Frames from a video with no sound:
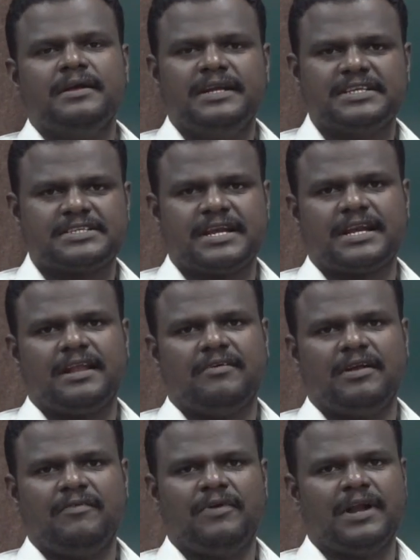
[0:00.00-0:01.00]
discrete
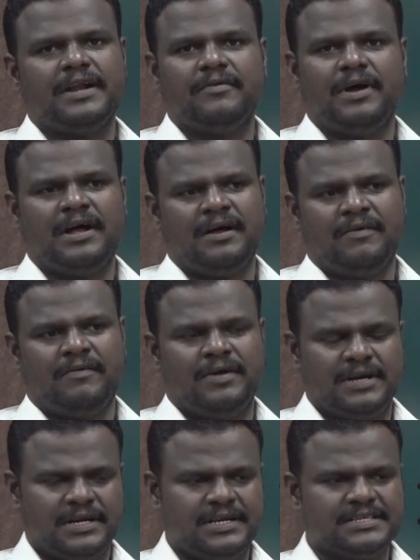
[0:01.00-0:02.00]
level
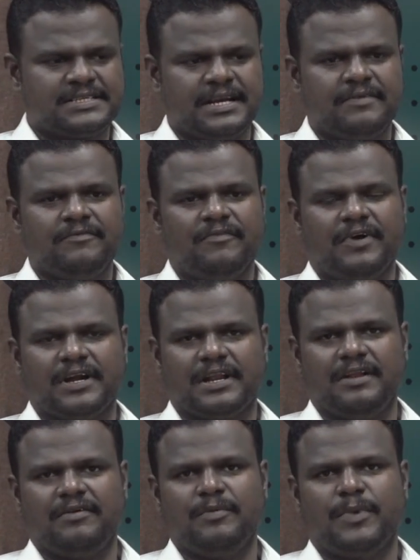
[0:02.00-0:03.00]
discrete water
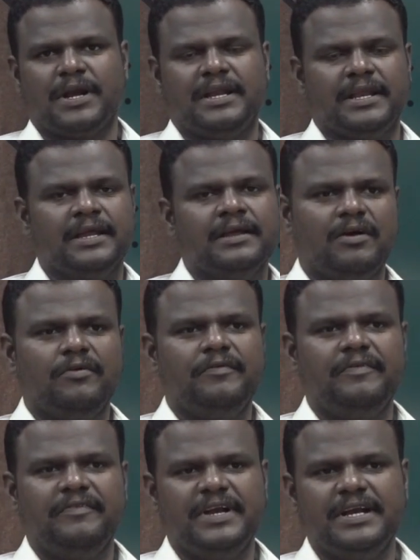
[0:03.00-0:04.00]
level monitoring. Now
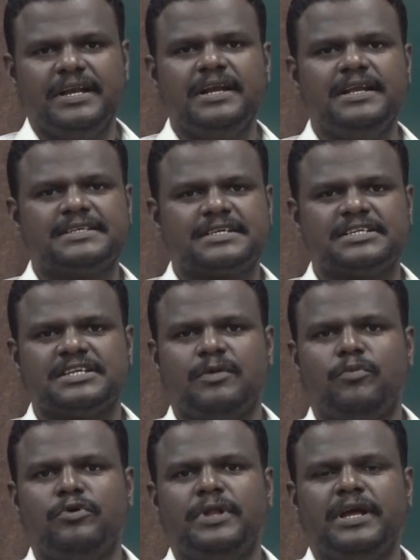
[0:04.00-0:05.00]
we didn't discuss it
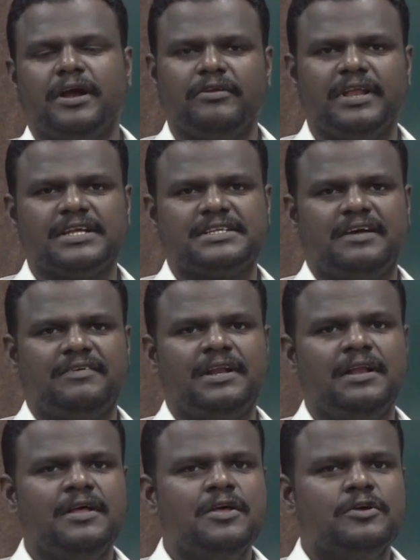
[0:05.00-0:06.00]
about the continuous level.